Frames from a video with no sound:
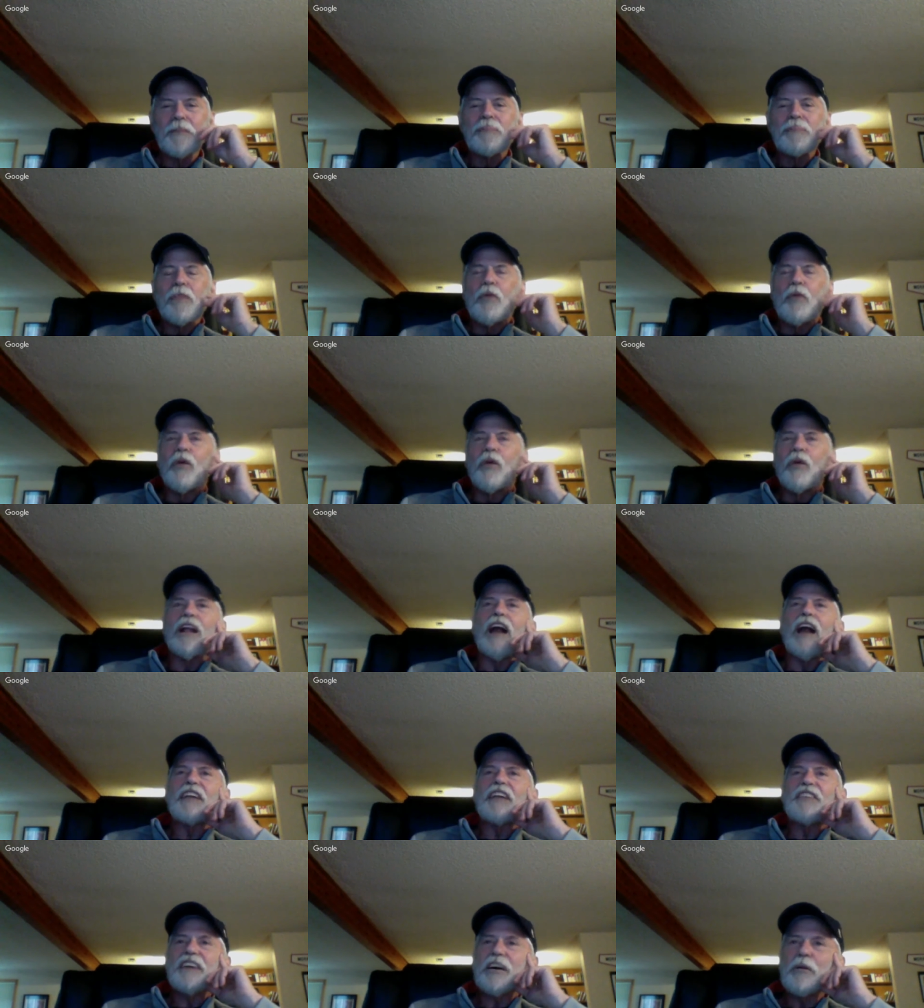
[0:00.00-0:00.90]
Well,
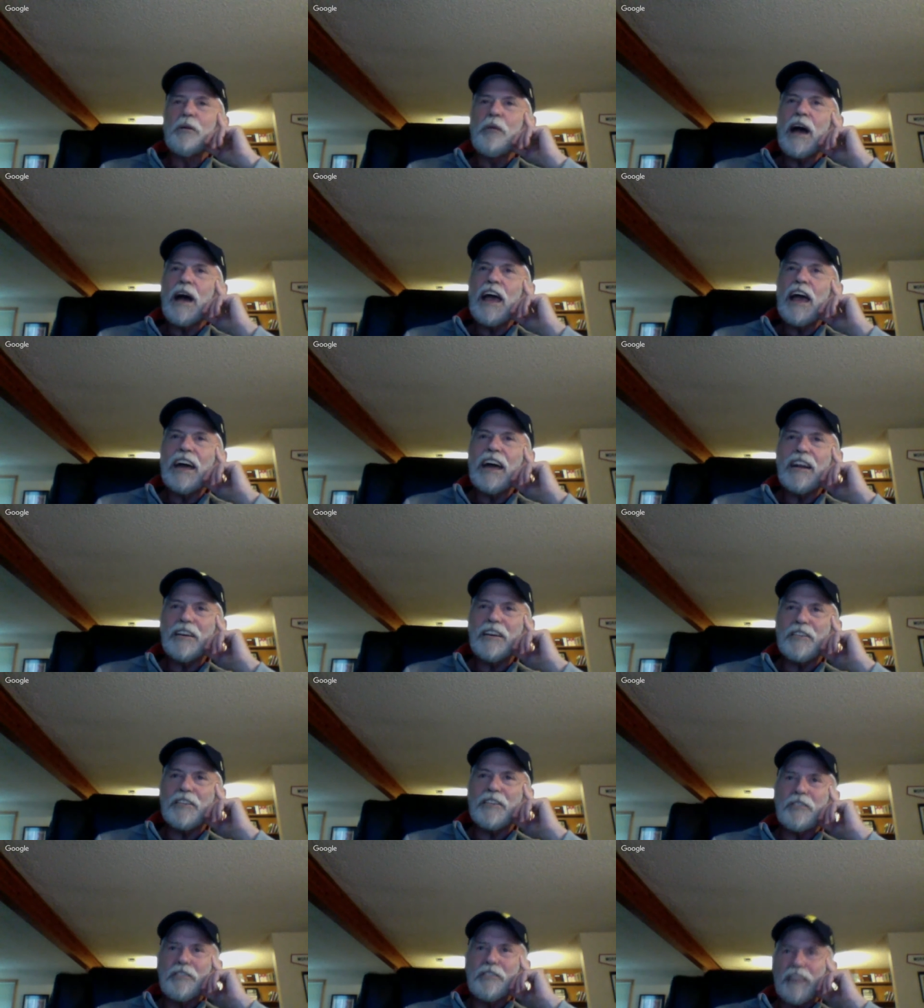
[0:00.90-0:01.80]
I tell my
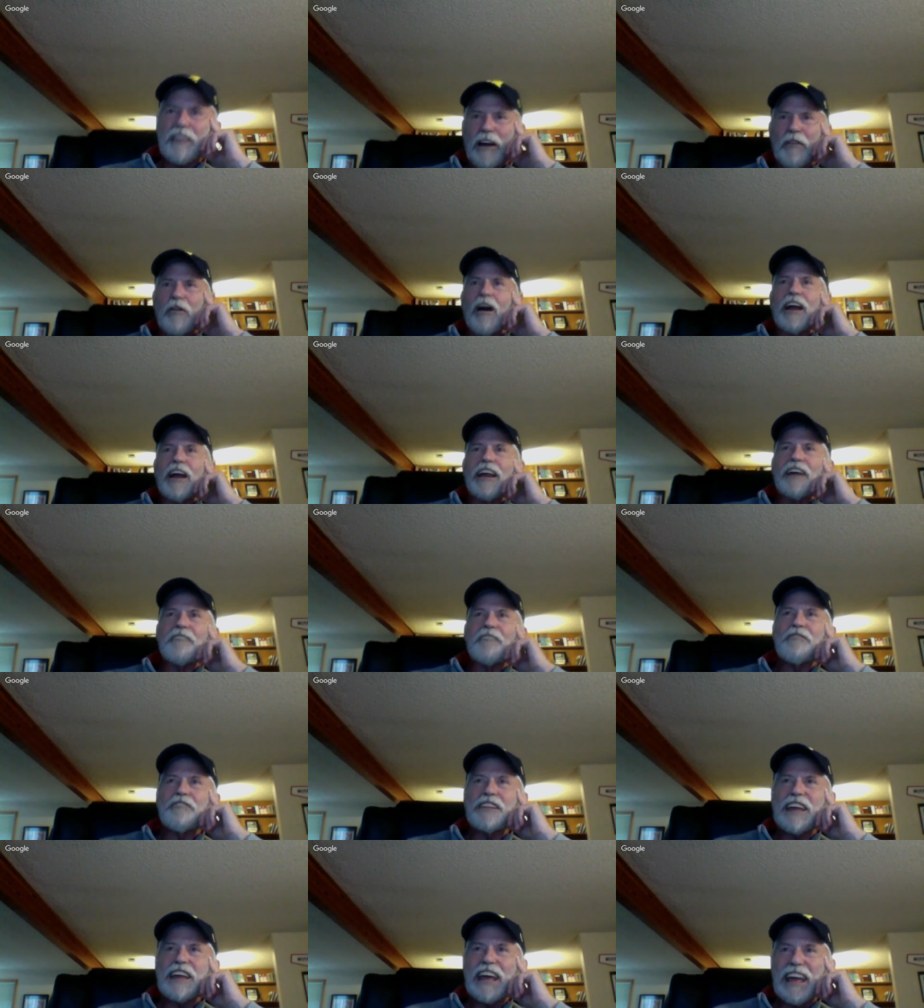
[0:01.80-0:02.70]
editor that I write
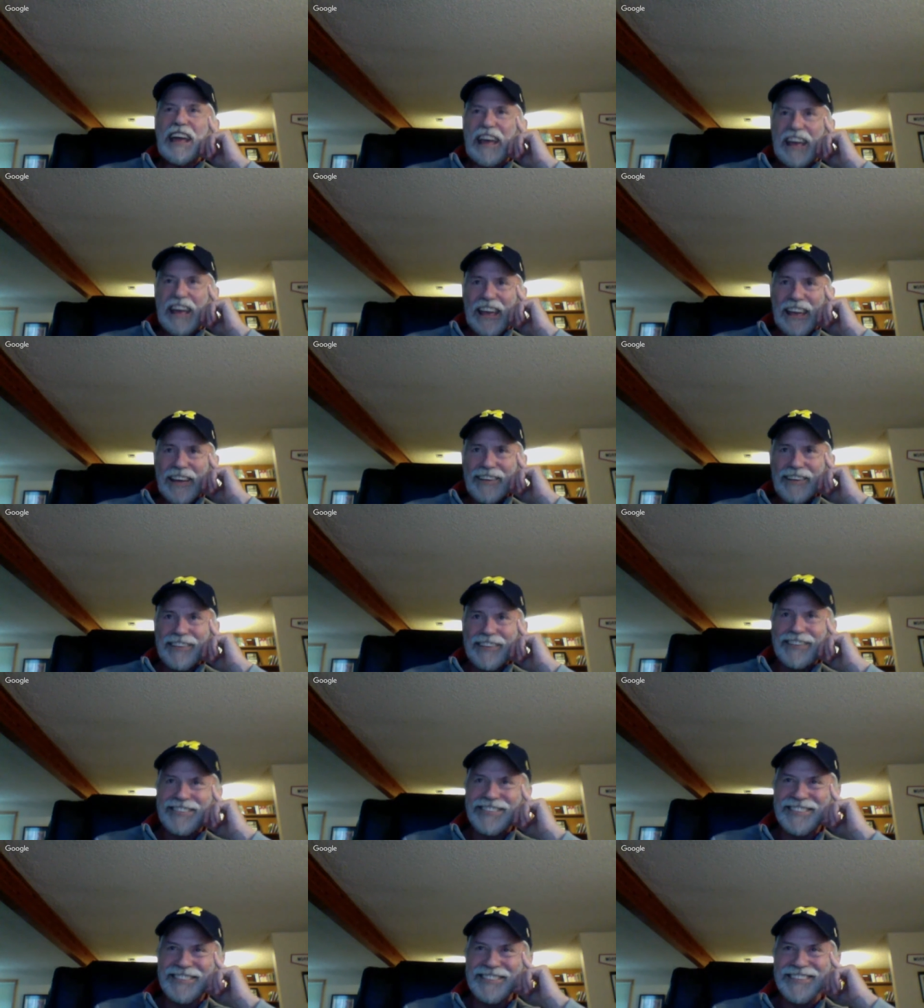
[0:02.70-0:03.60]
every day.
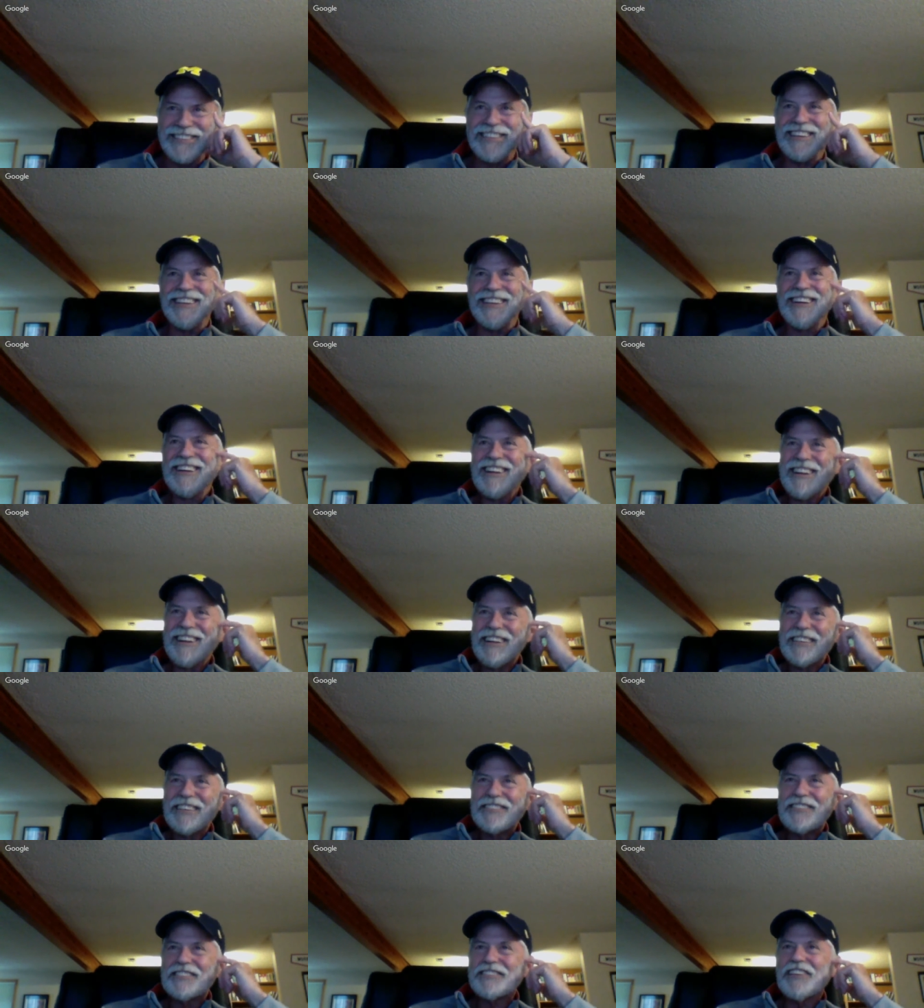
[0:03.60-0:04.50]

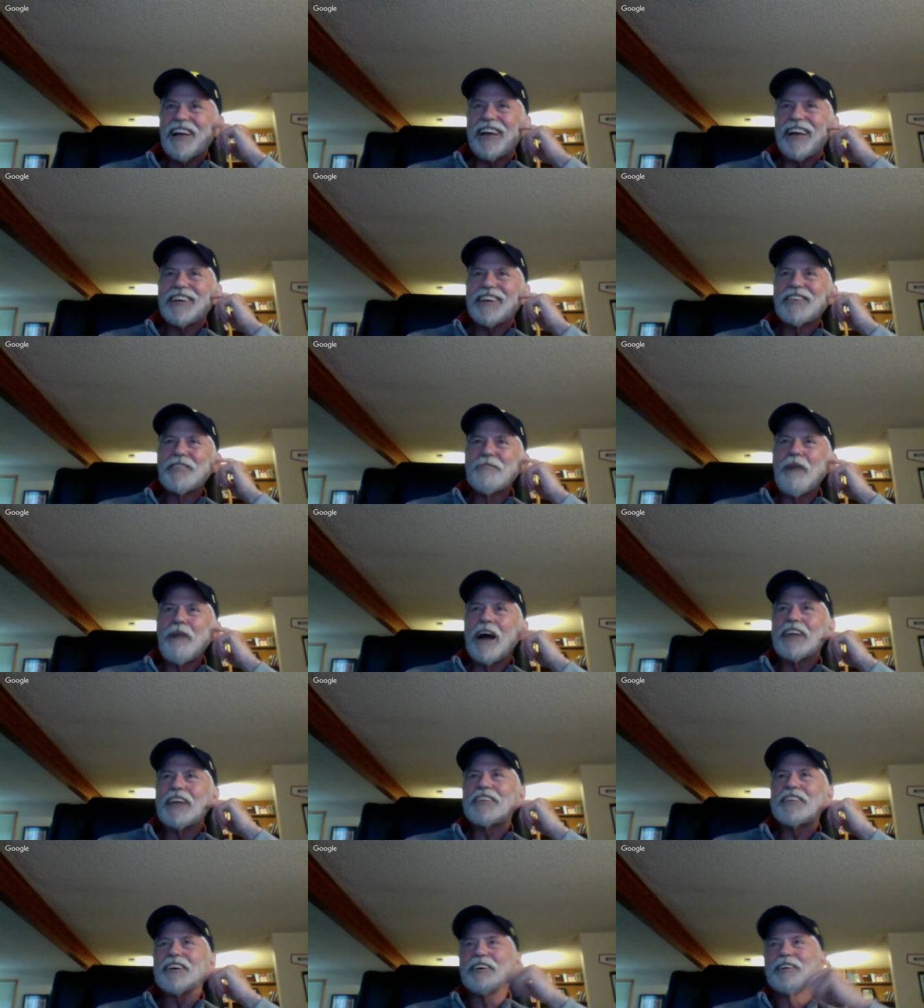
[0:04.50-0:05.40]
Just like you
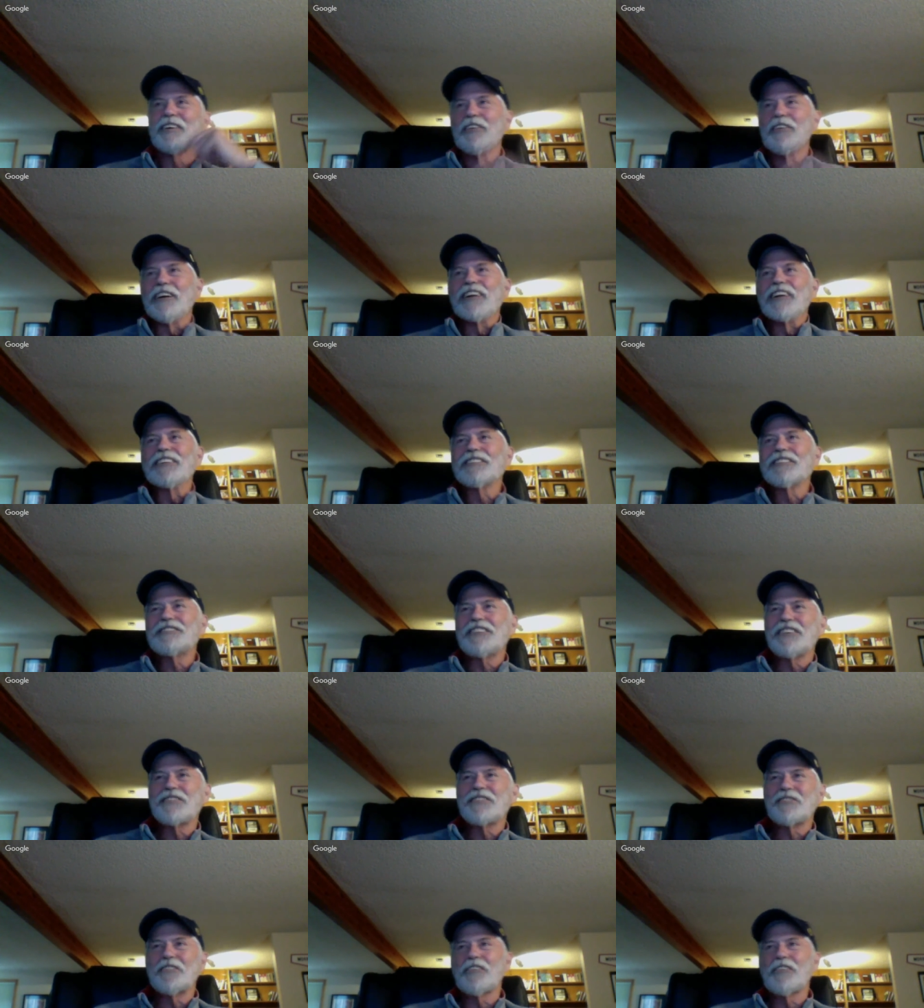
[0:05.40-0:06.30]
might tell your English
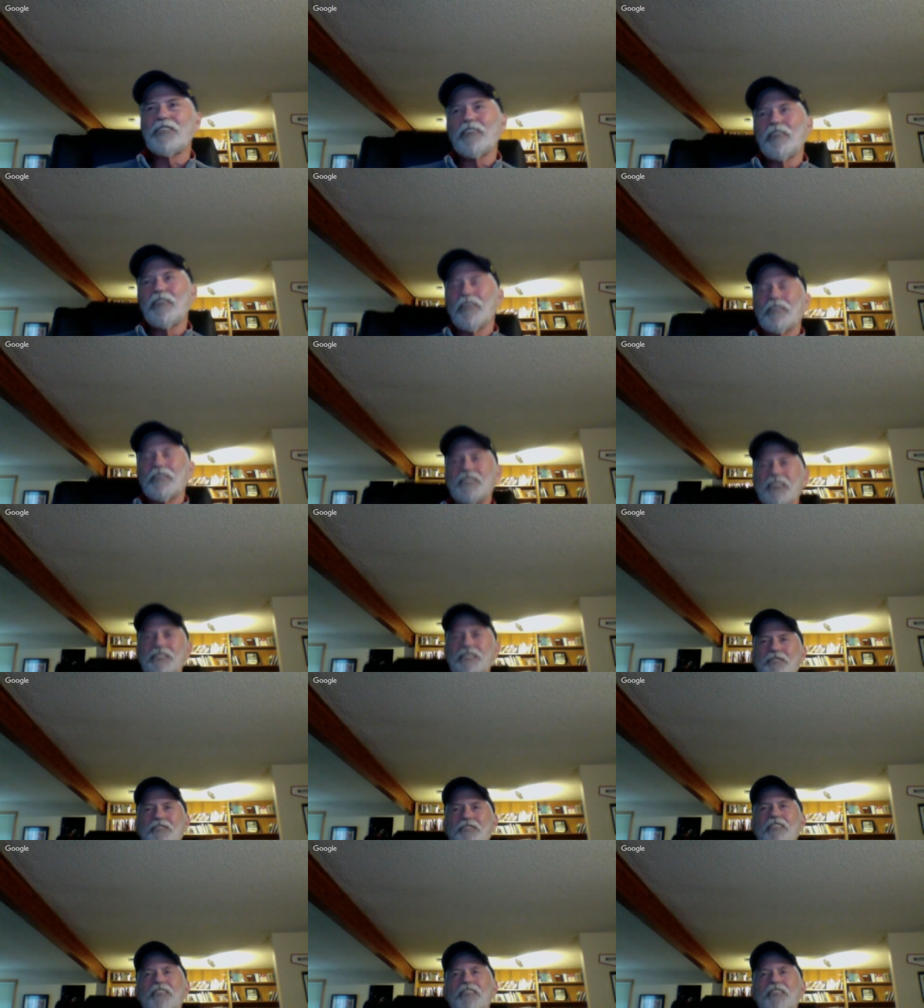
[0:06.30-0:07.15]
teacher or your teacher that